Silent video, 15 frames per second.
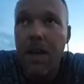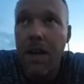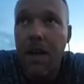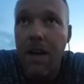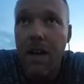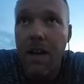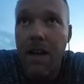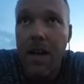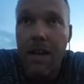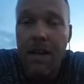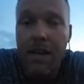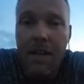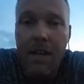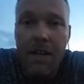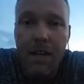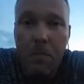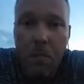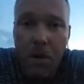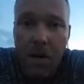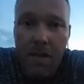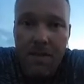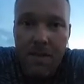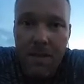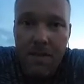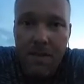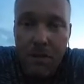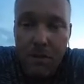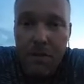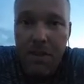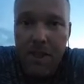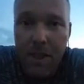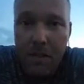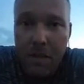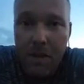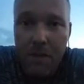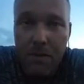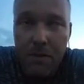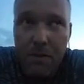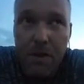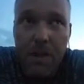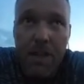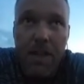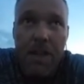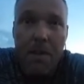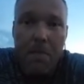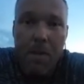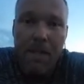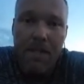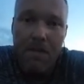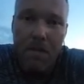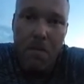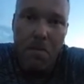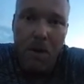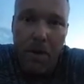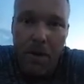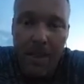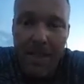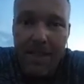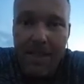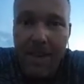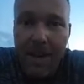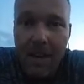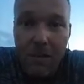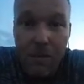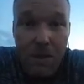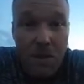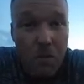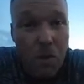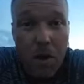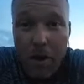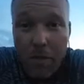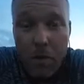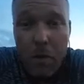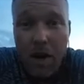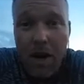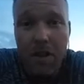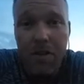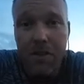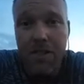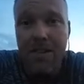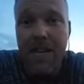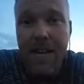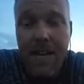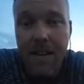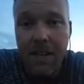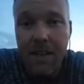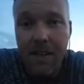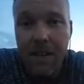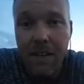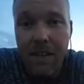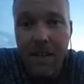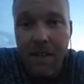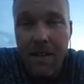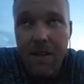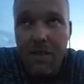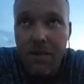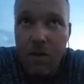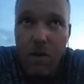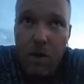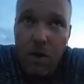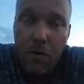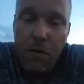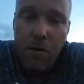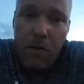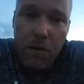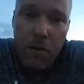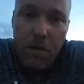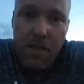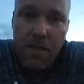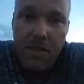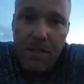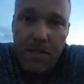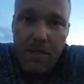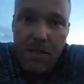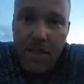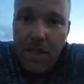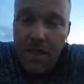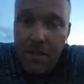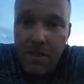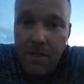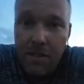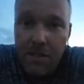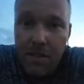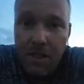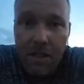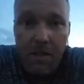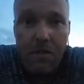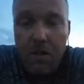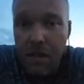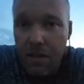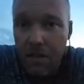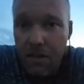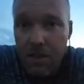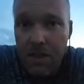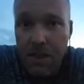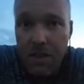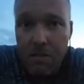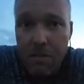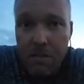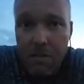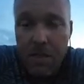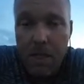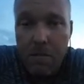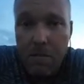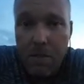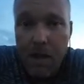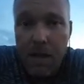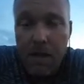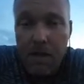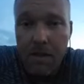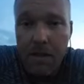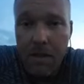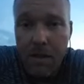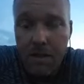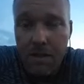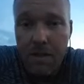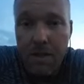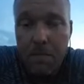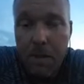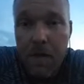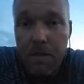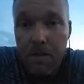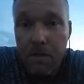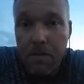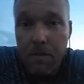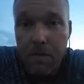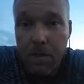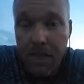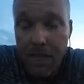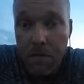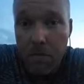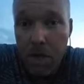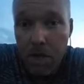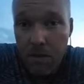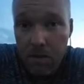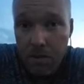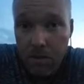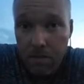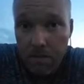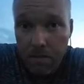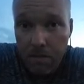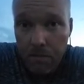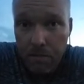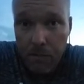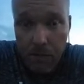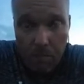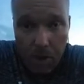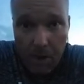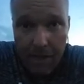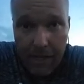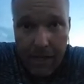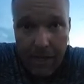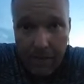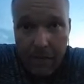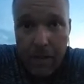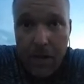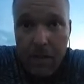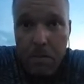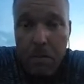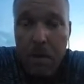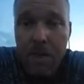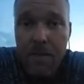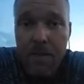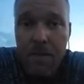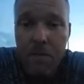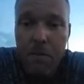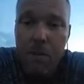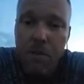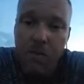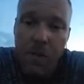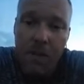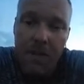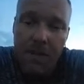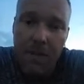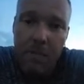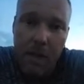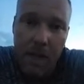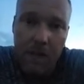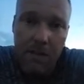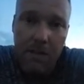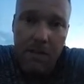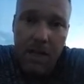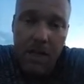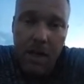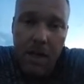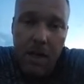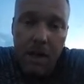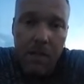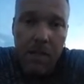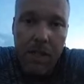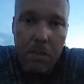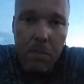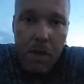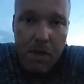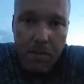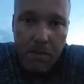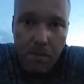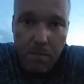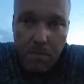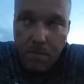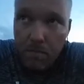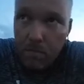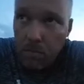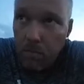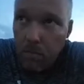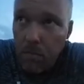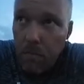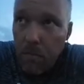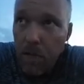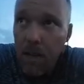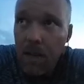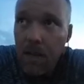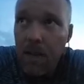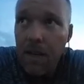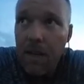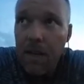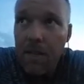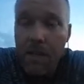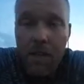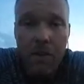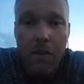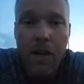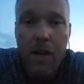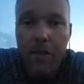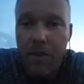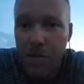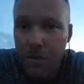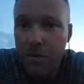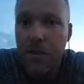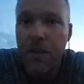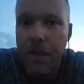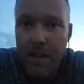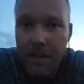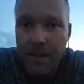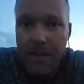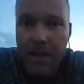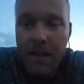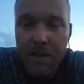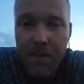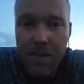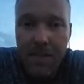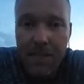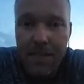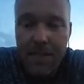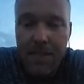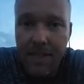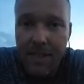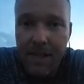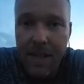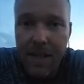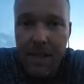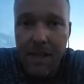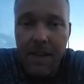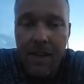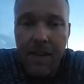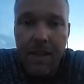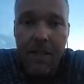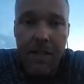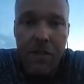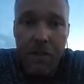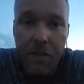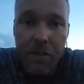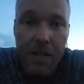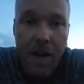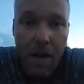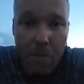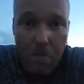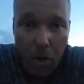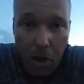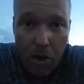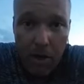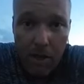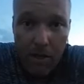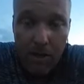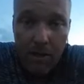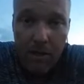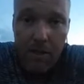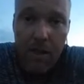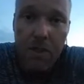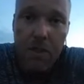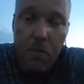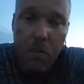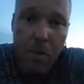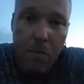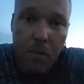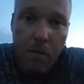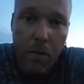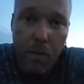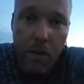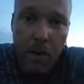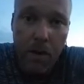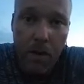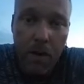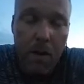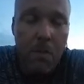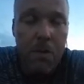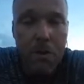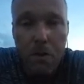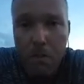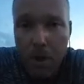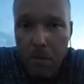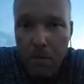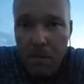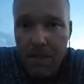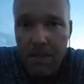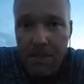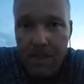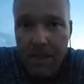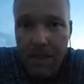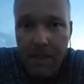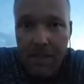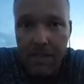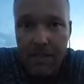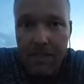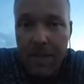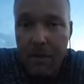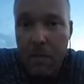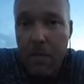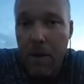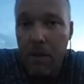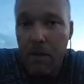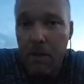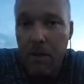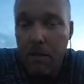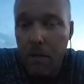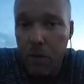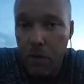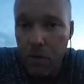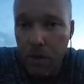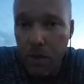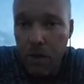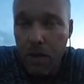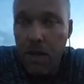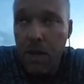and in the process, losing that muscle means that you're burning less calories 24 hours a day. So over the course of 10 years, say you've lost those 10 pounds of lean muscle. You're probably gaining fat in the process, but you lost 10 pounds of lean muscle. Then you have an extra 1,000 calories, like I said, a day that you're not burning that you were before, but you're probably still taking in the same amount of food.